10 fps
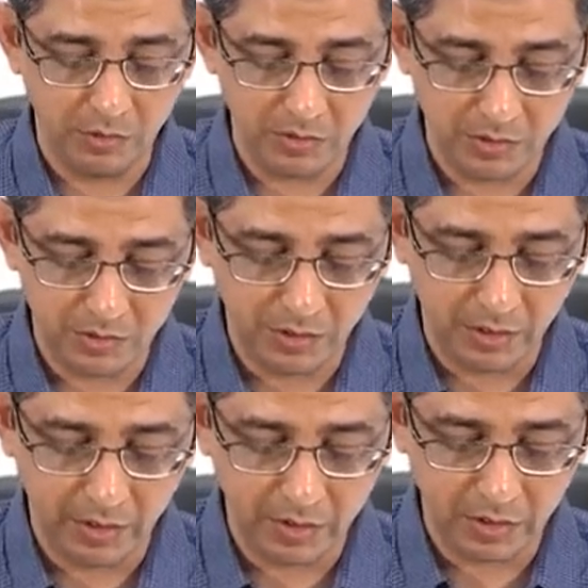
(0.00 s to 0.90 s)
This is the
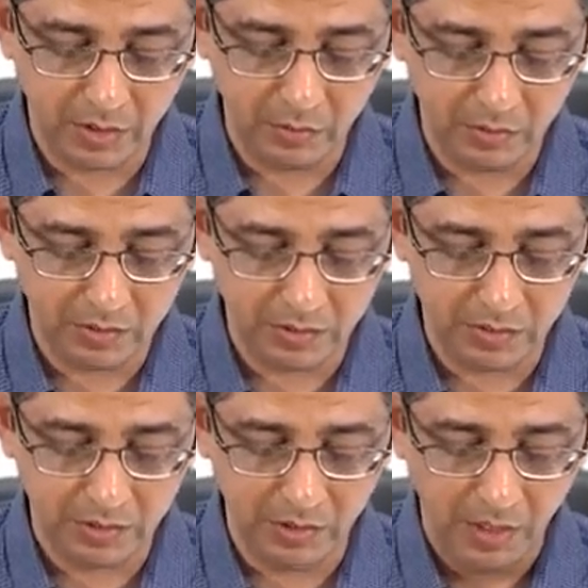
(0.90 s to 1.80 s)
cardiac shadow, this is
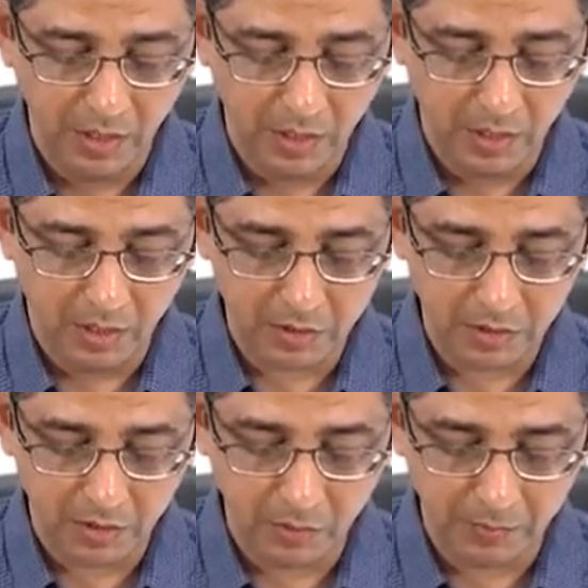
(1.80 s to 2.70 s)
the heart
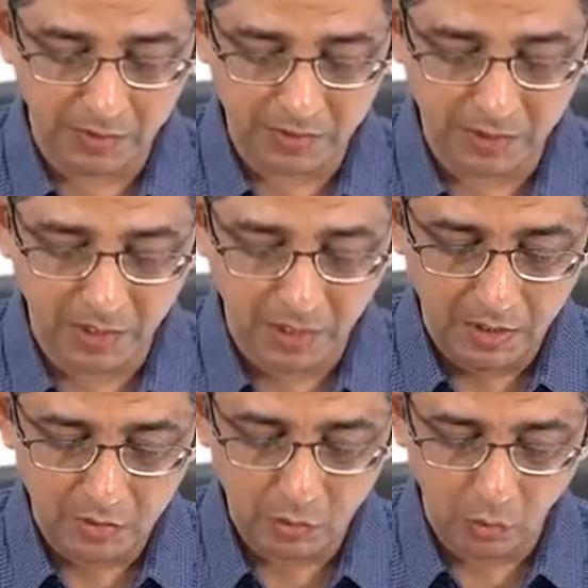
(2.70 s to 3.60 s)
shadow per se.
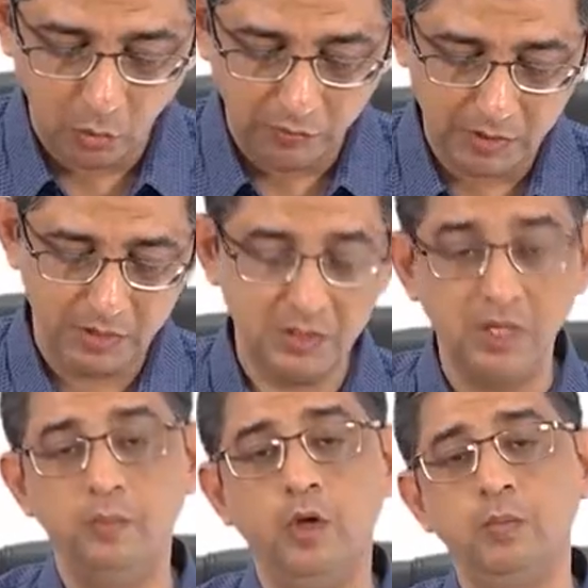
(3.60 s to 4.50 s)
So over this, the
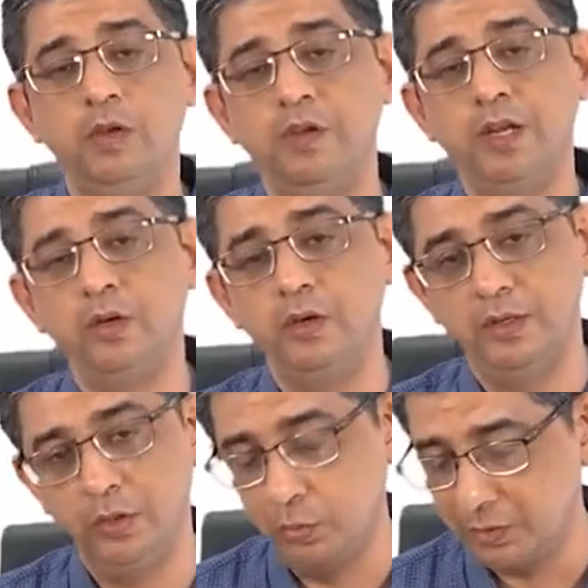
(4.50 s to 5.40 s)
abnormal vein
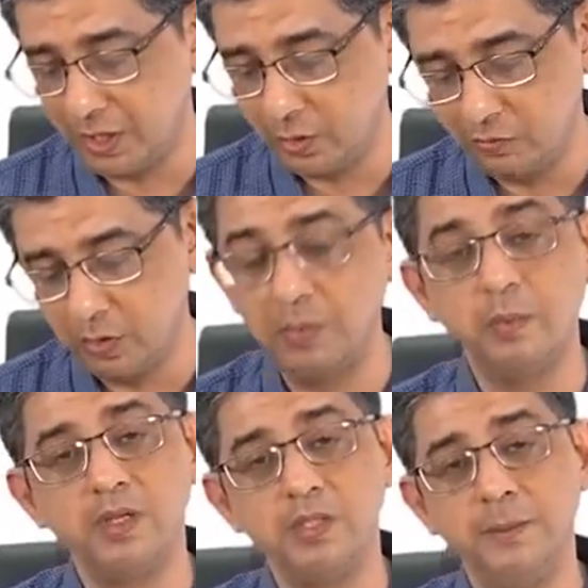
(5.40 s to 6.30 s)
loop shadow would be
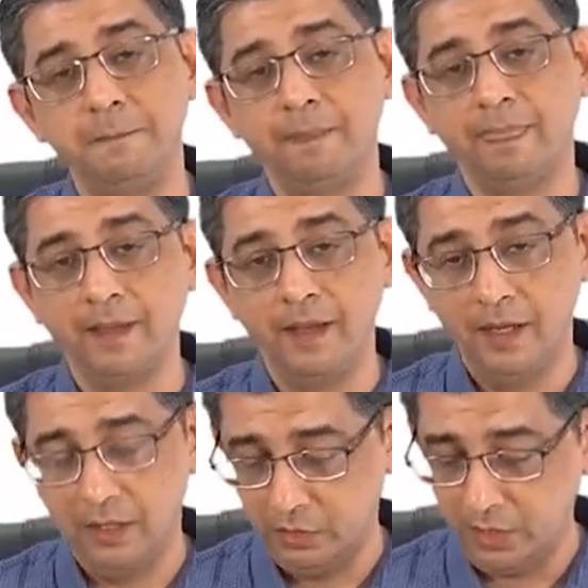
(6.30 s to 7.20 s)
present.
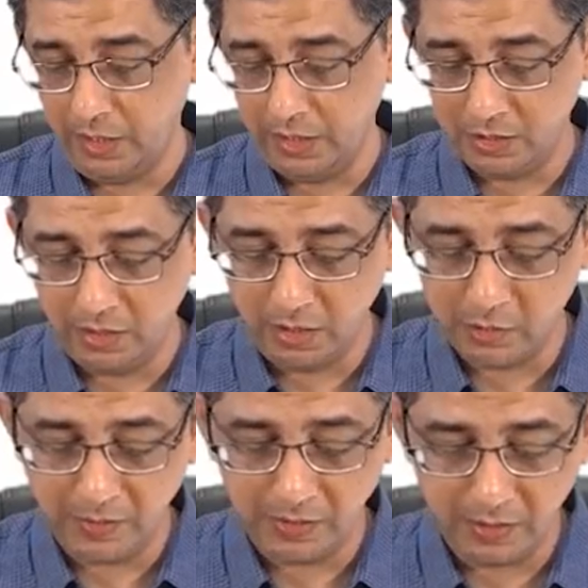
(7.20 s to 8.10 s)
The additional
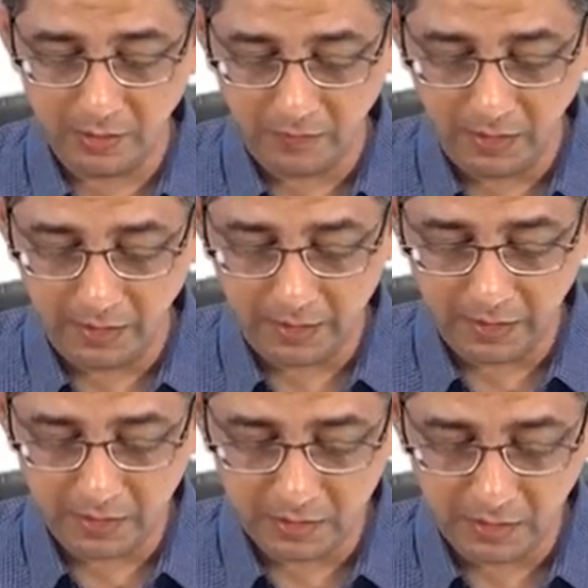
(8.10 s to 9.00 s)
aspect that I've
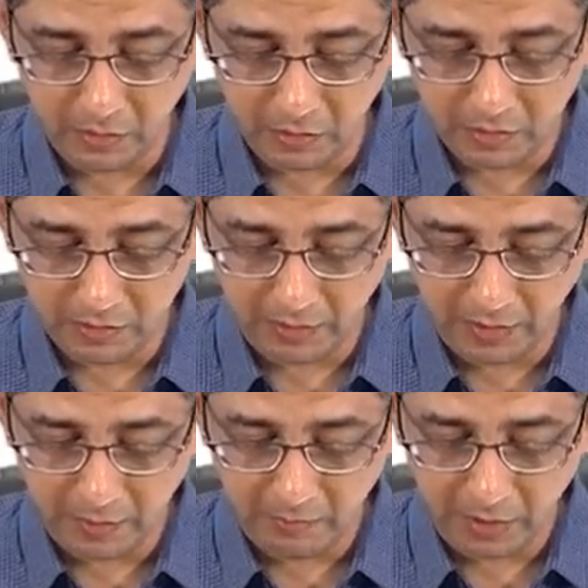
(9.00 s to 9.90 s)
highlighted is that lots of
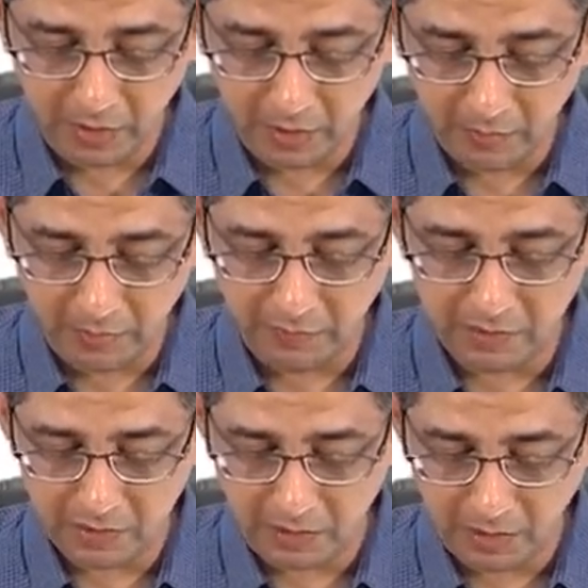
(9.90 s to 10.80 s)
time
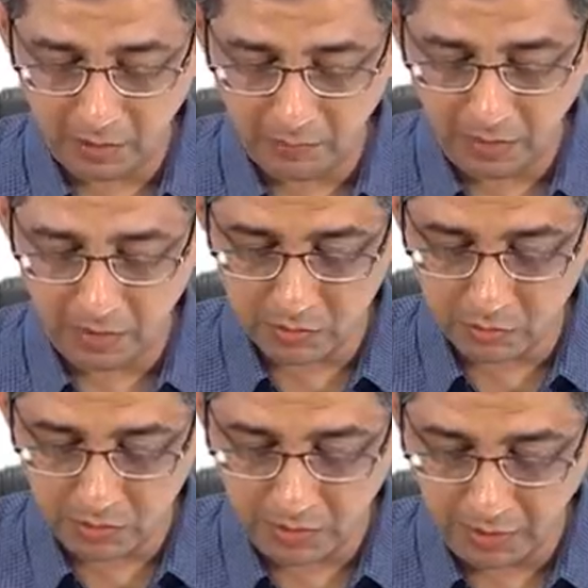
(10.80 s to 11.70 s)
TAPVC can be
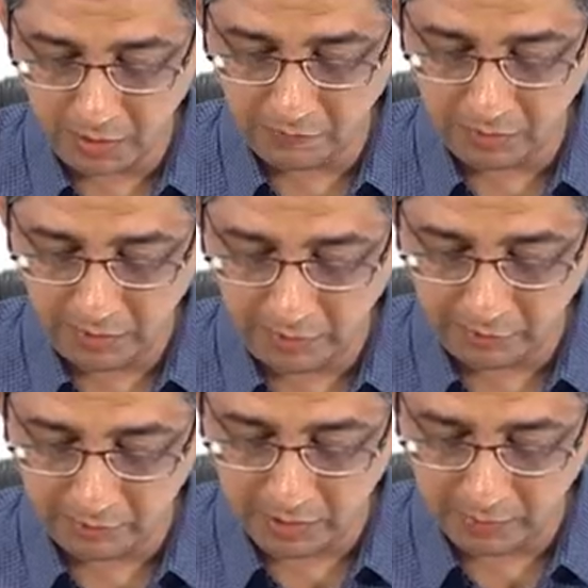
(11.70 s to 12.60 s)
associated with
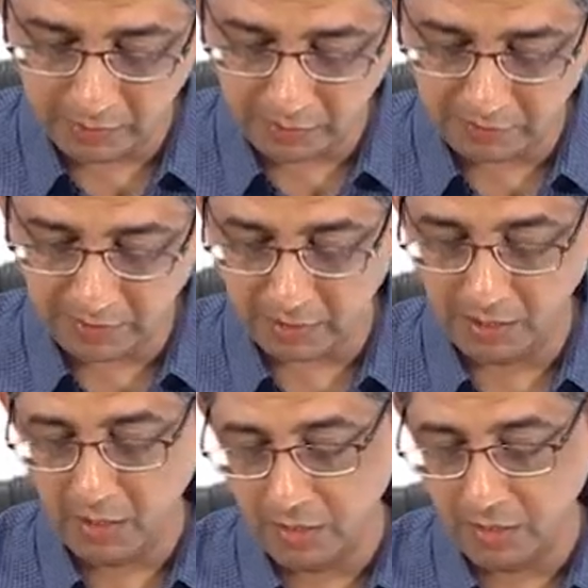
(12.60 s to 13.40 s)
atrial septal defect.